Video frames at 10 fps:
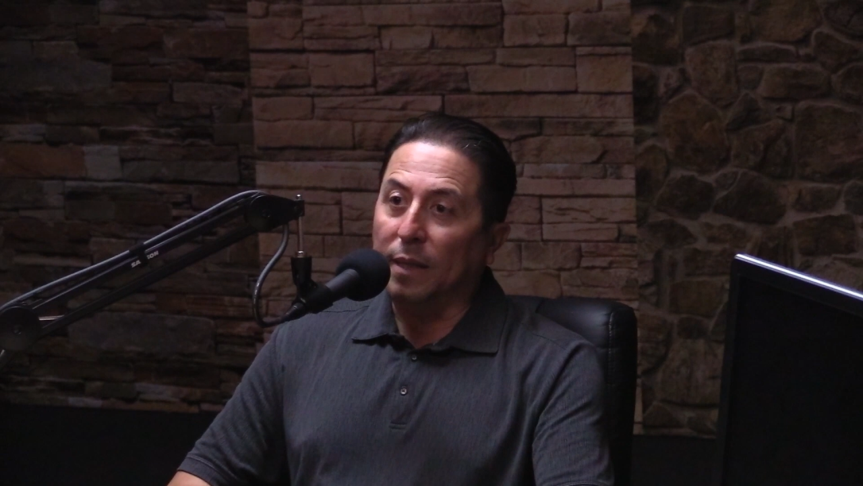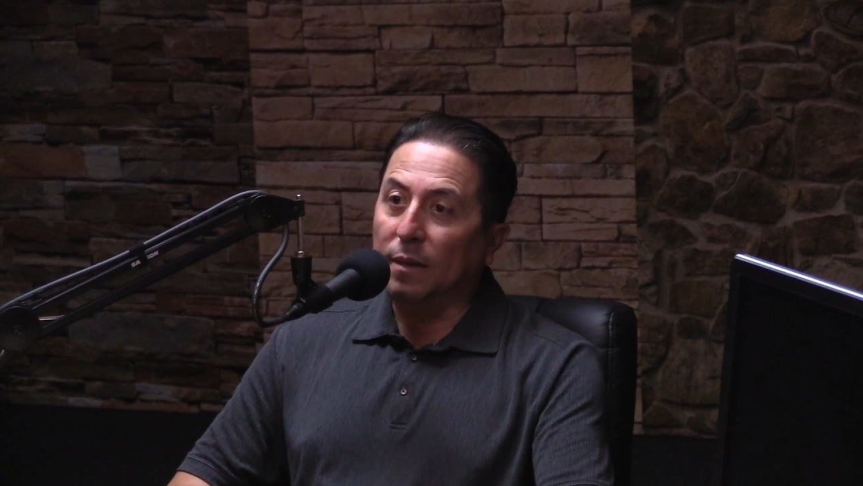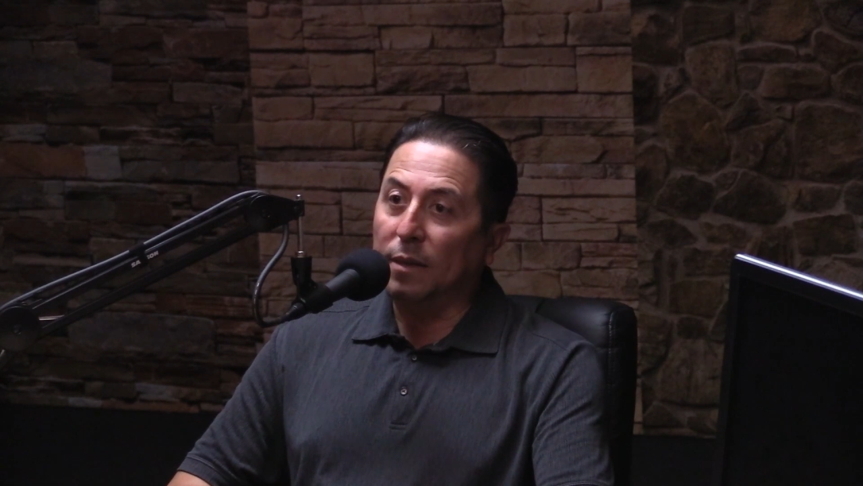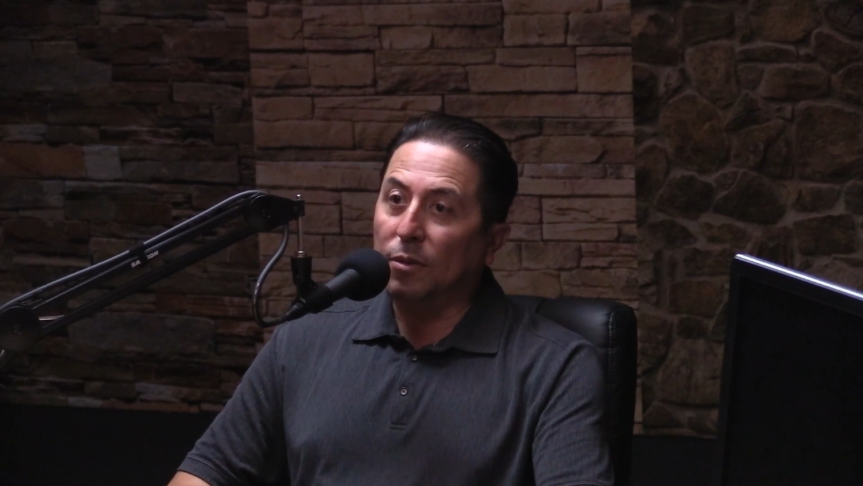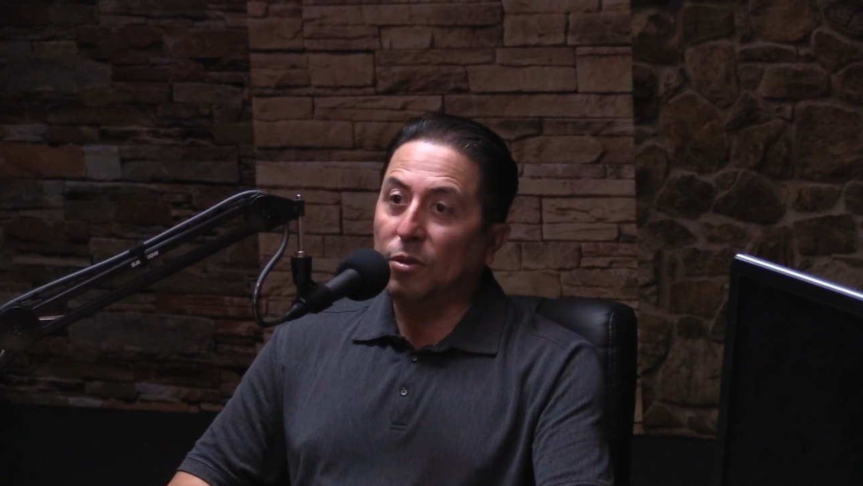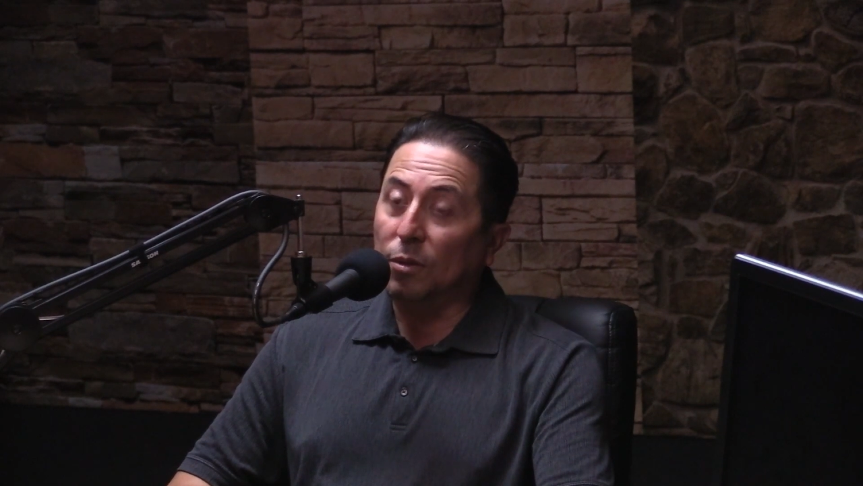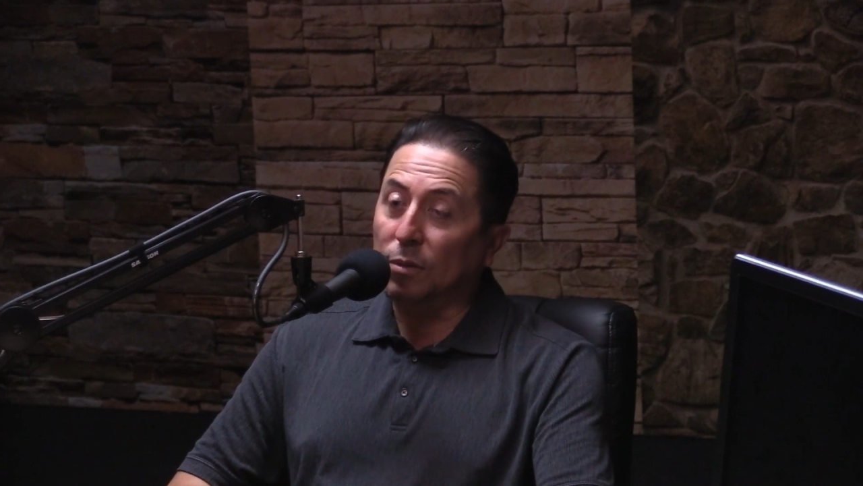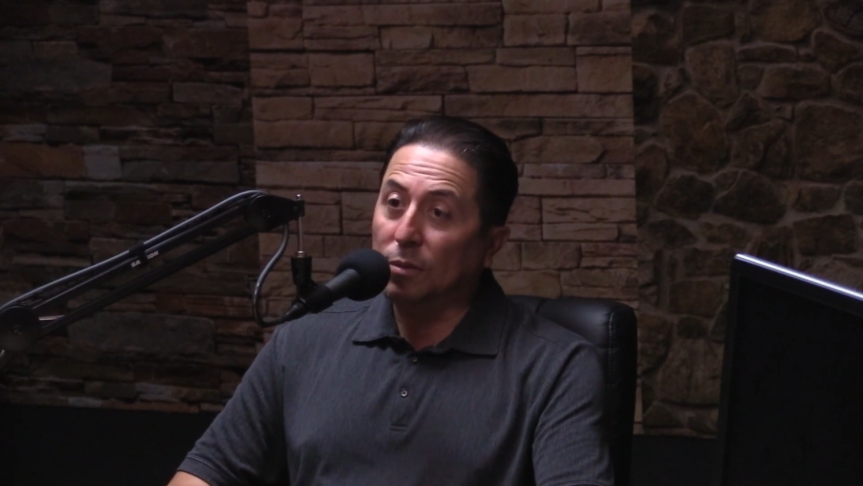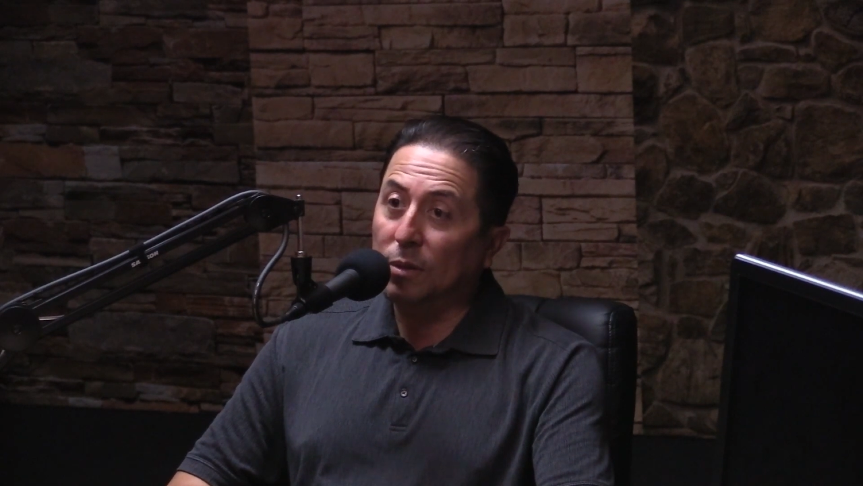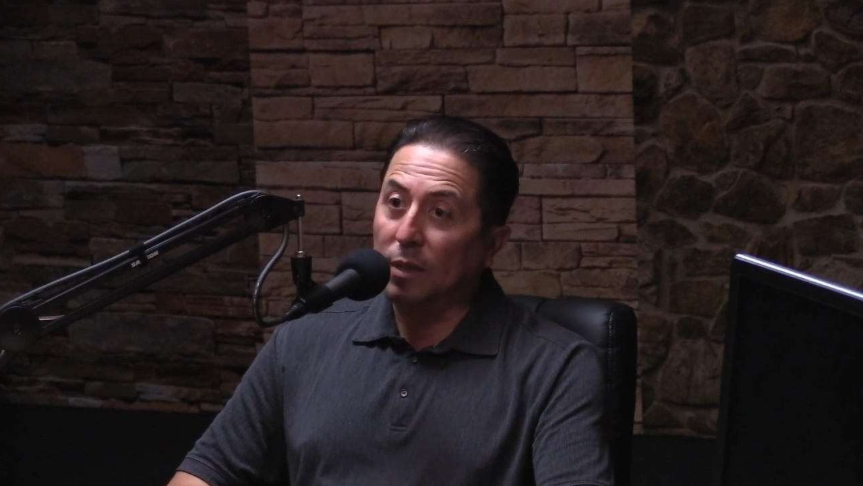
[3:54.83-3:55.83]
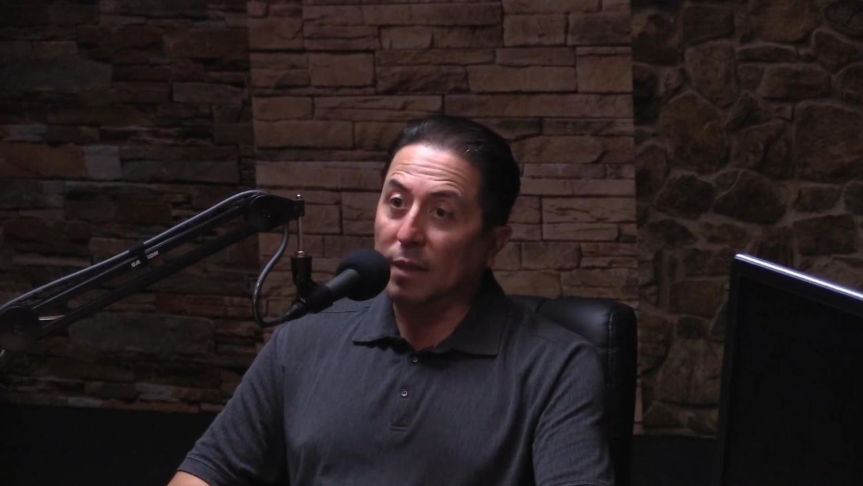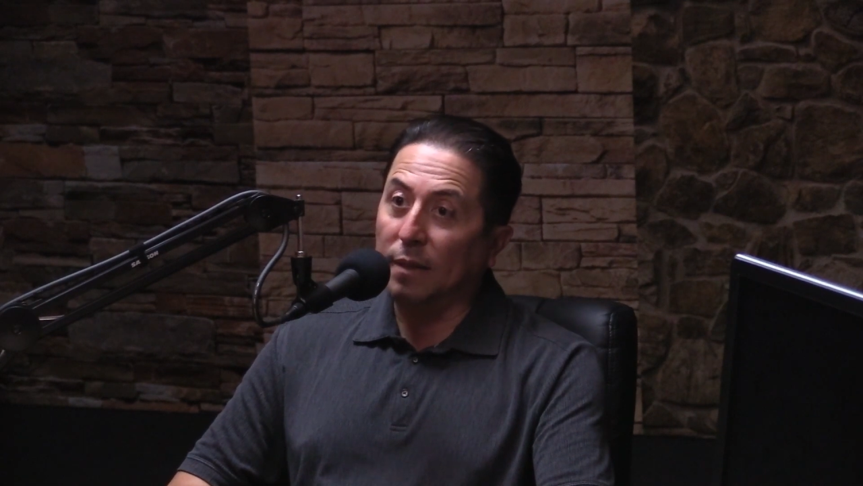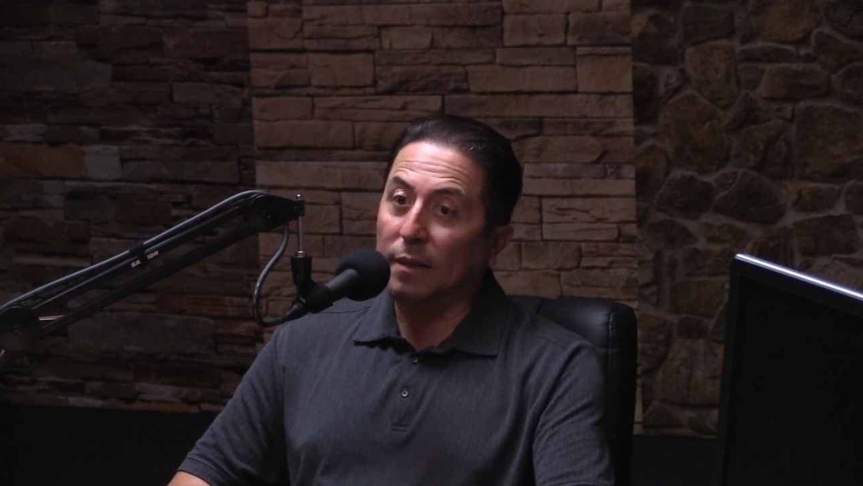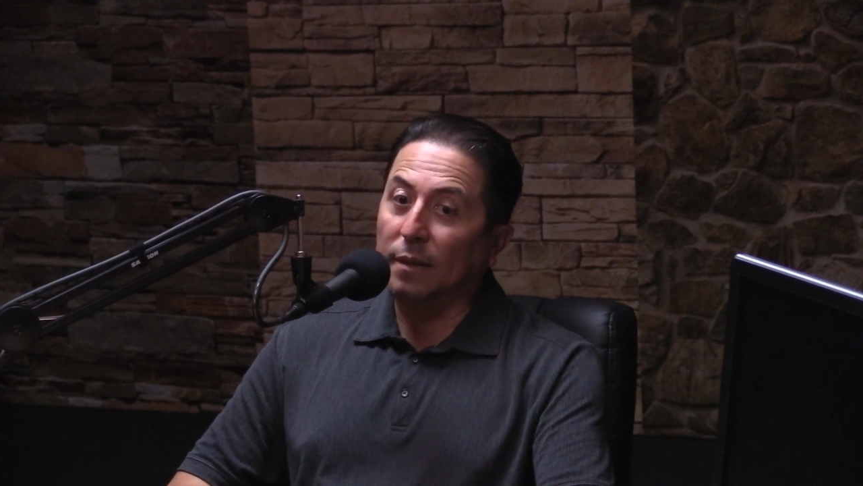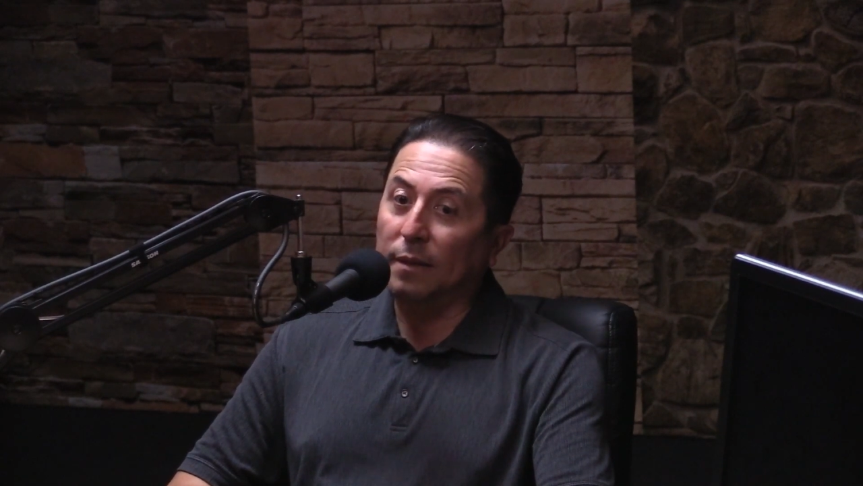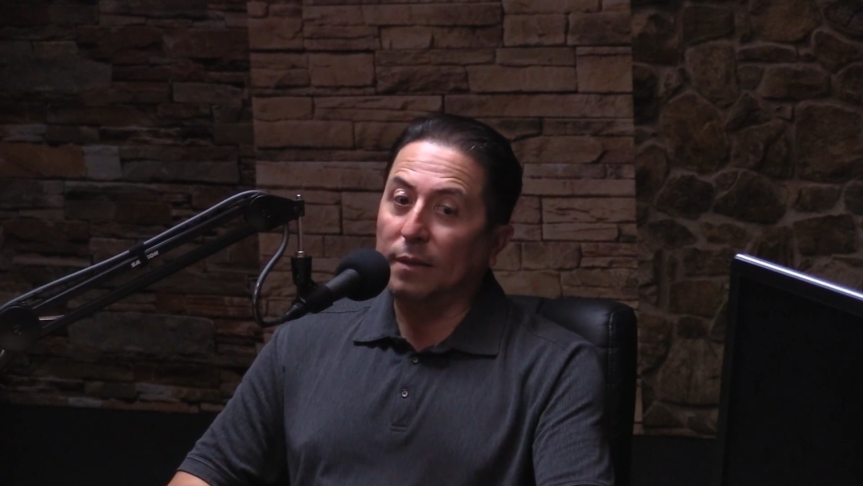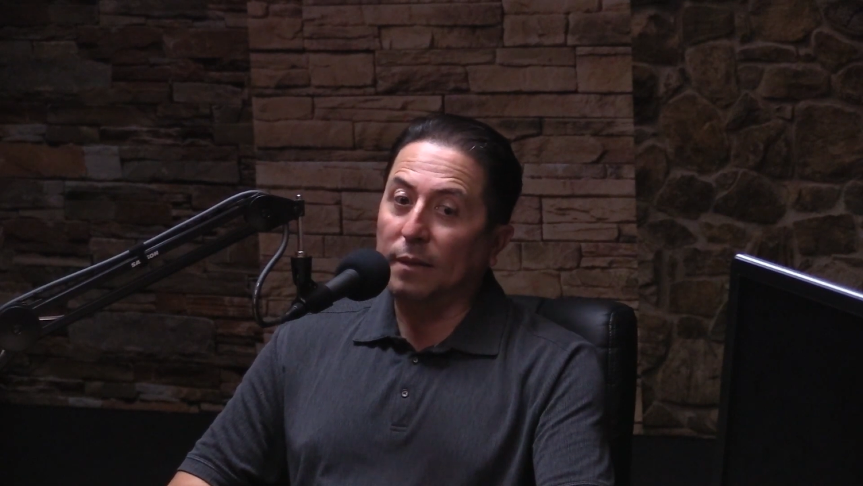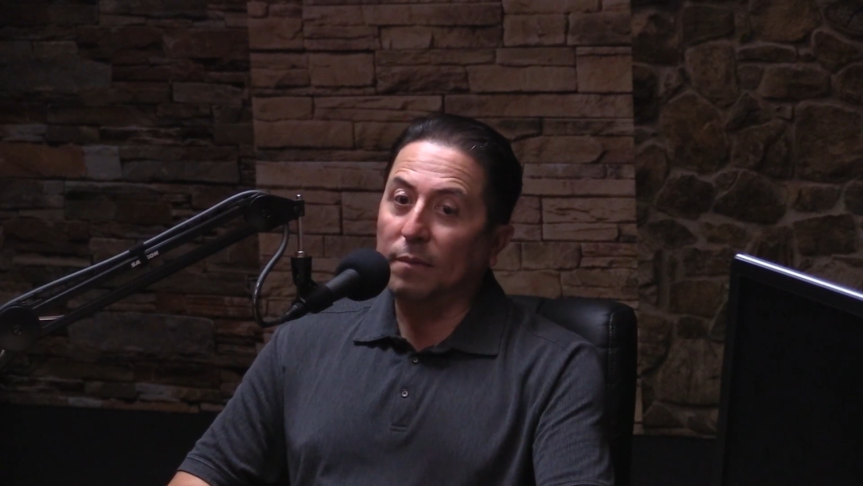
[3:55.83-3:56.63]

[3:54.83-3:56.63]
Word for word: into those shoes and,